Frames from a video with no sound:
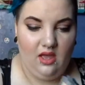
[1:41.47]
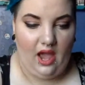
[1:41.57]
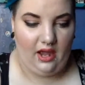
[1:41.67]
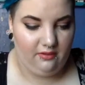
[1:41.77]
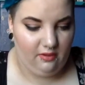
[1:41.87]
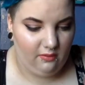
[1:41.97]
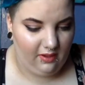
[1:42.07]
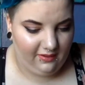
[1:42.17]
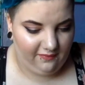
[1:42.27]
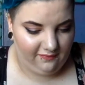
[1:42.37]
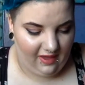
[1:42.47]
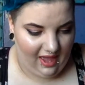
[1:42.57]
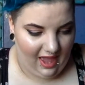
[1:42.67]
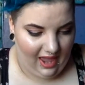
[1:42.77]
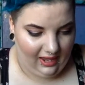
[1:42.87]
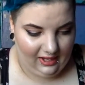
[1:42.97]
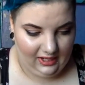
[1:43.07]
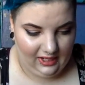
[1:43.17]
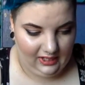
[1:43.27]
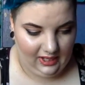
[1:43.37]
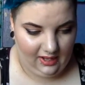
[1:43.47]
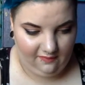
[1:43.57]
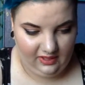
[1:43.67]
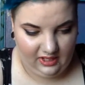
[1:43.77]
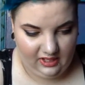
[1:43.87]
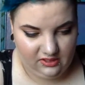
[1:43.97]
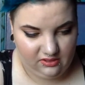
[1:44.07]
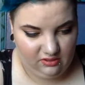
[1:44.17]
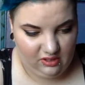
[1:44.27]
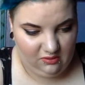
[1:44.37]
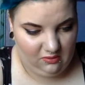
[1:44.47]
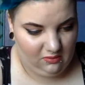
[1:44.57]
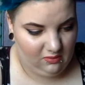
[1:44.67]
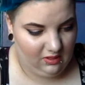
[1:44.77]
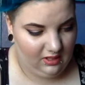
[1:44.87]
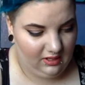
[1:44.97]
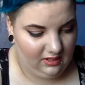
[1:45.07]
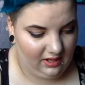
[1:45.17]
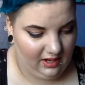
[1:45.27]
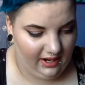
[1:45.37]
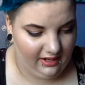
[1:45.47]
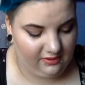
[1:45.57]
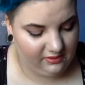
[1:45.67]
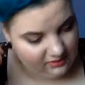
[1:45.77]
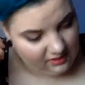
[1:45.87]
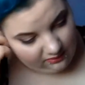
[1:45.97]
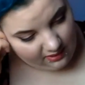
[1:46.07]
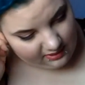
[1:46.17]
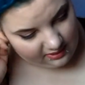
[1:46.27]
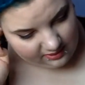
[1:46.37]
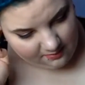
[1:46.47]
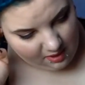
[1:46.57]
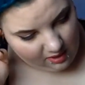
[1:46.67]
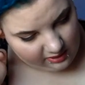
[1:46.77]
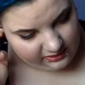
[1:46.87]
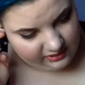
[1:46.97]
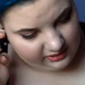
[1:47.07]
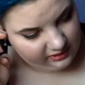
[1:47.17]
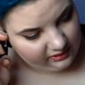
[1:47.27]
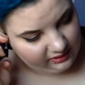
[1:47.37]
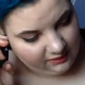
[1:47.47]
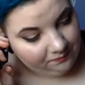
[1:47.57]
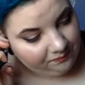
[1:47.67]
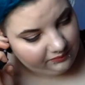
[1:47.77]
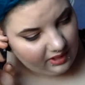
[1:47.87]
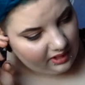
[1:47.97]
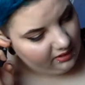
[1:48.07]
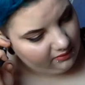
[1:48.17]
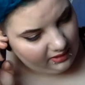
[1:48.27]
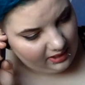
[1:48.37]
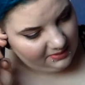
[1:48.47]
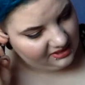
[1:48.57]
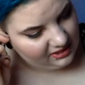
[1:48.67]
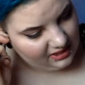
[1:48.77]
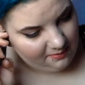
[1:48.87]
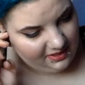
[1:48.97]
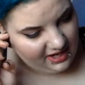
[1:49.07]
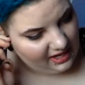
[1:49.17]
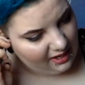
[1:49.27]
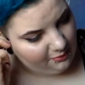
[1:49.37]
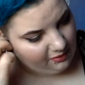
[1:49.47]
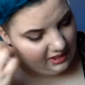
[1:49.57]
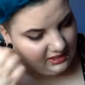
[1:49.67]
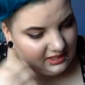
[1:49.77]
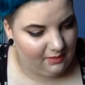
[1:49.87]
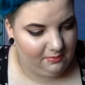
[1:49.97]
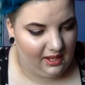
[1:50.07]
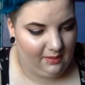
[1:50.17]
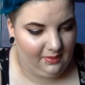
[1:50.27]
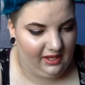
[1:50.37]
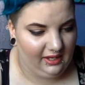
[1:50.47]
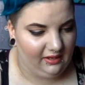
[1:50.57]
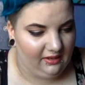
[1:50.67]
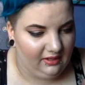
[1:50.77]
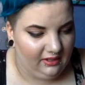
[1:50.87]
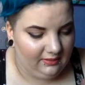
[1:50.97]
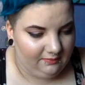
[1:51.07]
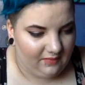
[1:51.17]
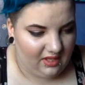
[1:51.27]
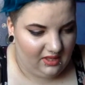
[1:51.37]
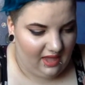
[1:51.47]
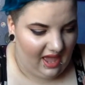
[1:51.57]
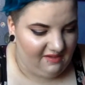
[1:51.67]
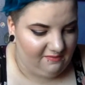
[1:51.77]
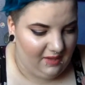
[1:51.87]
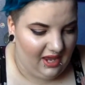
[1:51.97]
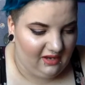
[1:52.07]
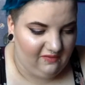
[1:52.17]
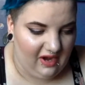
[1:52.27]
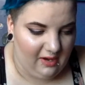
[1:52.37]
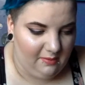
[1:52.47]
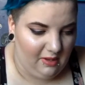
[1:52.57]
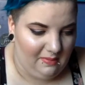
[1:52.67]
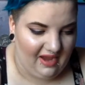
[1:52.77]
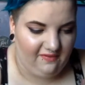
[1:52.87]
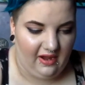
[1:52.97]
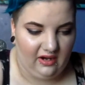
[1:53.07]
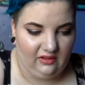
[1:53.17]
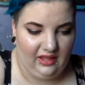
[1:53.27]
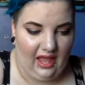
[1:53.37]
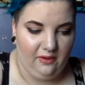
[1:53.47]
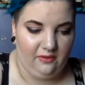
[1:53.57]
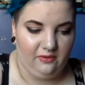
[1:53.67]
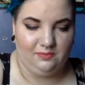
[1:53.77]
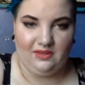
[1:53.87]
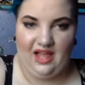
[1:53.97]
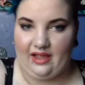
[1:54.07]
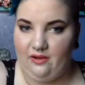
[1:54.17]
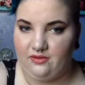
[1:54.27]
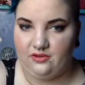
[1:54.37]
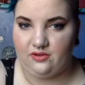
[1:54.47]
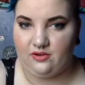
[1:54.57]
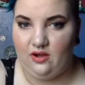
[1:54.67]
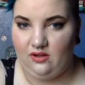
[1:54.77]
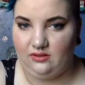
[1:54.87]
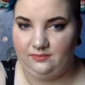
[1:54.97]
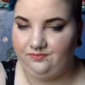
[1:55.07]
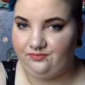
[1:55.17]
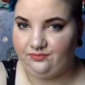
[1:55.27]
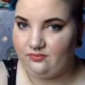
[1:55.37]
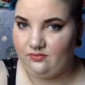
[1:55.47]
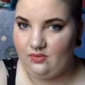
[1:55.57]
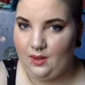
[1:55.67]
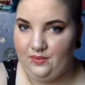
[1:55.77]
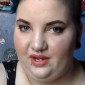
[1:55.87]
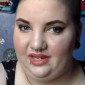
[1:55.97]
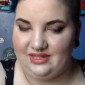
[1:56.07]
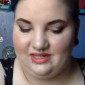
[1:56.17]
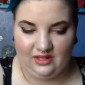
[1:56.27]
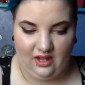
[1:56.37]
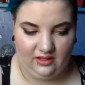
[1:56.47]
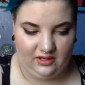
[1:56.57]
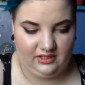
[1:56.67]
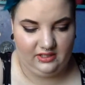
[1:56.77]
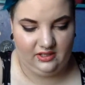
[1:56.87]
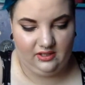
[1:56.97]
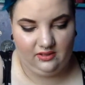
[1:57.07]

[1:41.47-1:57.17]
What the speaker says: I don't know if any of these are new. I know a lot of them aren't. I know ABC Gum, Midnight Cowboy Reds, again, Baby. I think Half Baked, Fireball, Backfire, Lounge, Blackout. Those are all pre-existing colors.